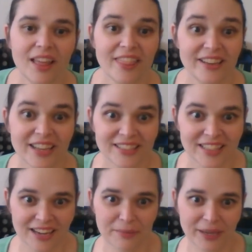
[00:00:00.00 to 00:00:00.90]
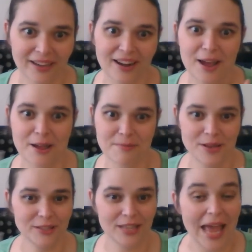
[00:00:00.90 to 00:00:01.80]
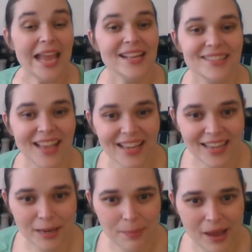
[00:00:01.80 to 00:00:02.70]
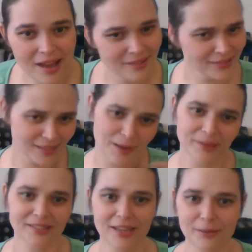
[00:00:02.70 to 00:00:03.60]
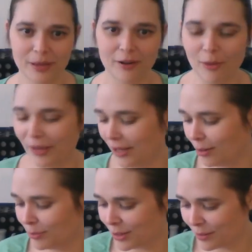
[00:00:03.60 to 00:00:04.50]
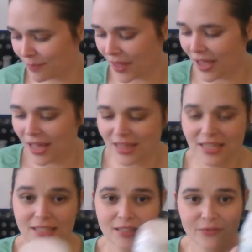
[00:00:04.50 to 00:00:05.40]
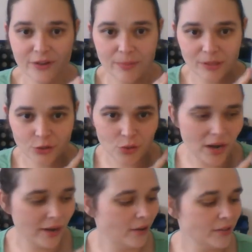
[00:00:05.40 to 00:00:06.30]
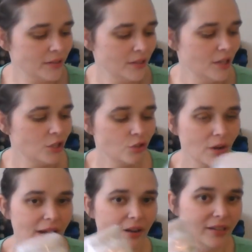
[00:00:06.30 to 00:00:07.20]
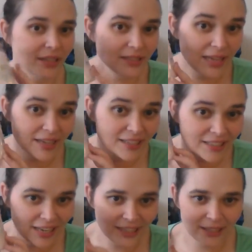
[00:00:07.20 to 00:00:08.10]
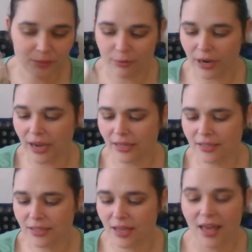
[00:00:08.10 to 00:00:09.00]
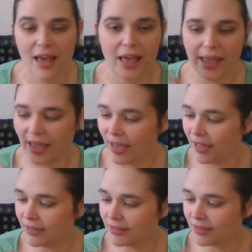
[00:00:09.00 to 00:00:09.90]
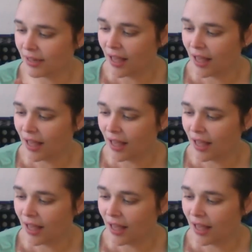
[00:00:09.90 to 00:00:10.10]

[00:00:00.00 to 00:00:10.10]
the next item I got, I'm excited about. I'm excited about all my items. So this is from Triart. Triart is a Canadian brand and